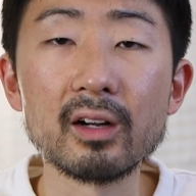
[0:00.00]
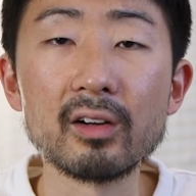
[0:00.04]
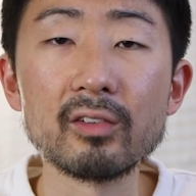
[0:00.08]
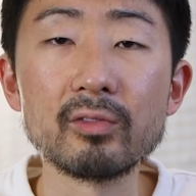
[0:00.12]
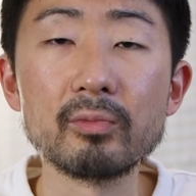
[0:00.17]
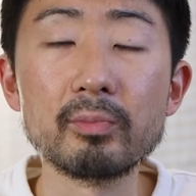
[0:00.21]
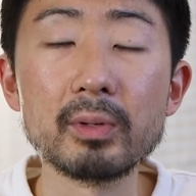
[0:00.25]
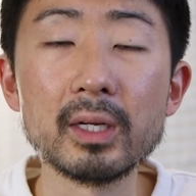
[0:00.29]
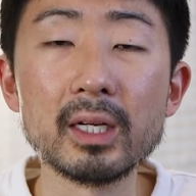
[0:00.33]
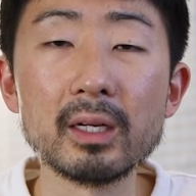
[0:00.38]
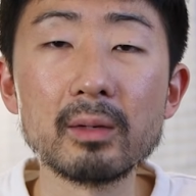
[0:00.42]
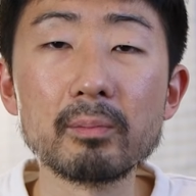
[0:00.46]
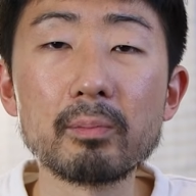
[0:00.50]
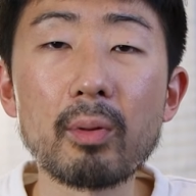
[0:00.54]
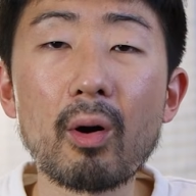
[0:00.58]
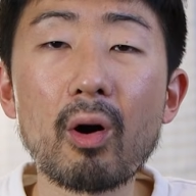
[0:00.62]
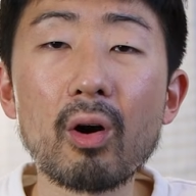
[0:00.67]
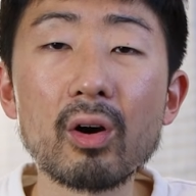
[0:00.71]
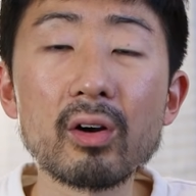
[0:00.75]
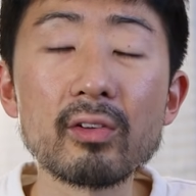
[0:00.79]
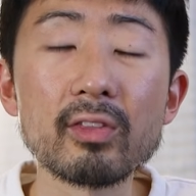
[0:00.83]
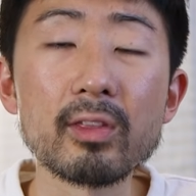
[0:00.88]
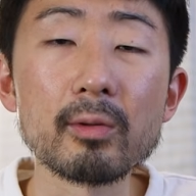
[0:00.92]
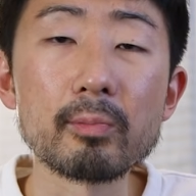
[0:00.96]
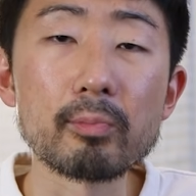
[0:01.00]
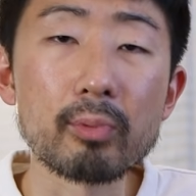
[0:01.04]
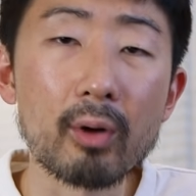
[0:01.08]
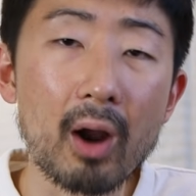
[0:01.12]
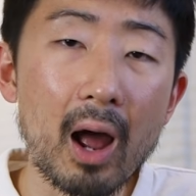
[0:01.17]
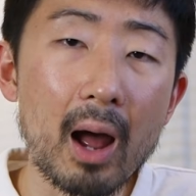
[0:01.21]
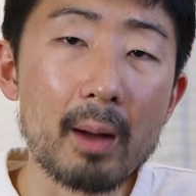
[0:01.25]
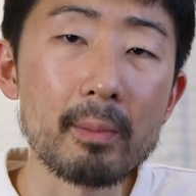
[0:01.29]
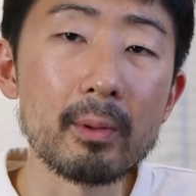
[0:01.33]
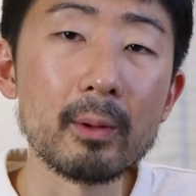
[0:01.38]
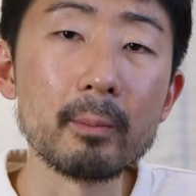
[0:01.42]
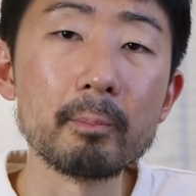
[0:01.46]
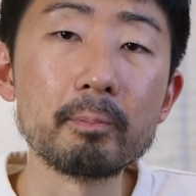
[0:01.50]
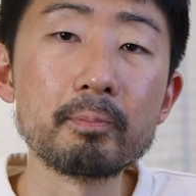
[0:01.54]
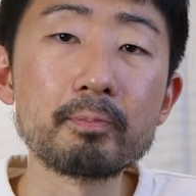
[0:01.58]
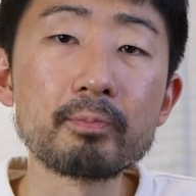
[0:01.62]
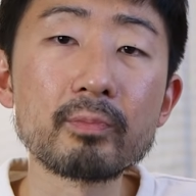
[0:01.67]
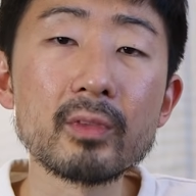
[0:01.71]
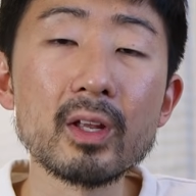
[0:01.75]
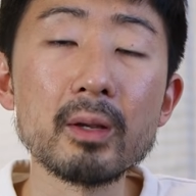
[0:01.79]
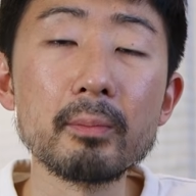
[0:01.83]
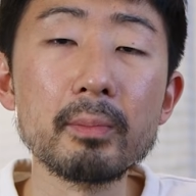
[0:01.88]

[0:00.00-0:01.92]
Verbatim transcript: of being part of the problem,